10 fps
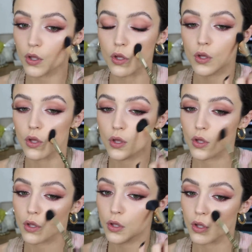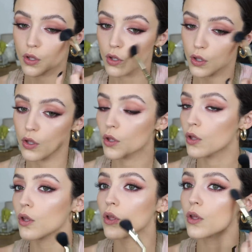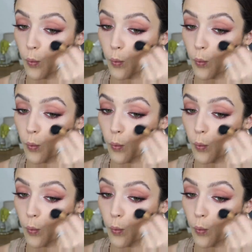of glow, then this is it.